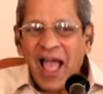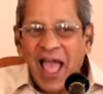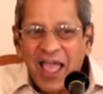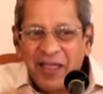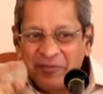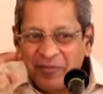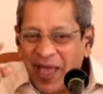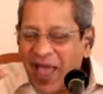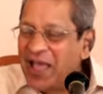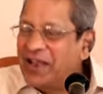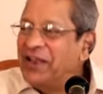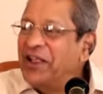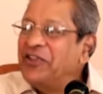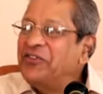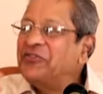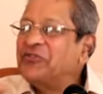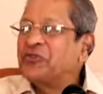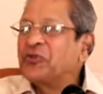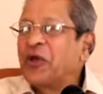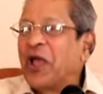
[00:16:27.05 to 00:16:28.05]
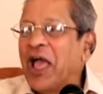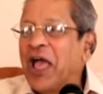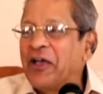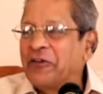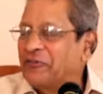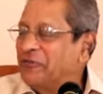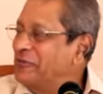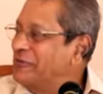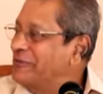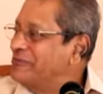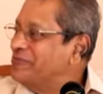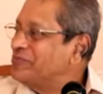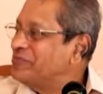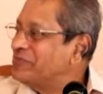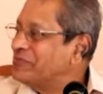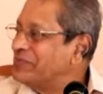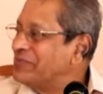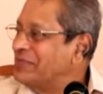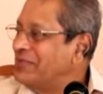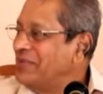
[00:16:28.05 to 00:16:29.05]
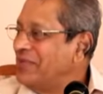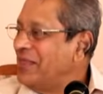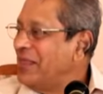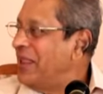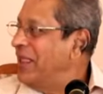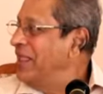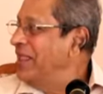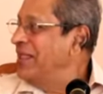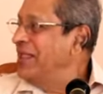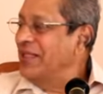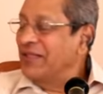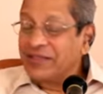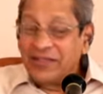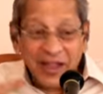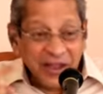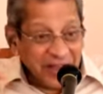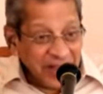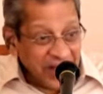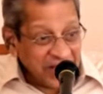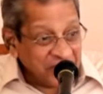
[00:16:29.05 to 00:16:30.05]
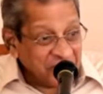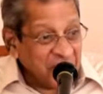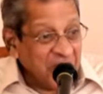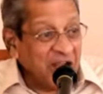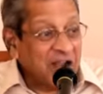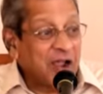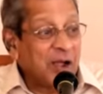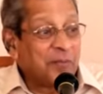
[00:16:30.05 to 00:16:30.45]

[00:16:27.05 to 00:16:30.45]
I managed to have that extra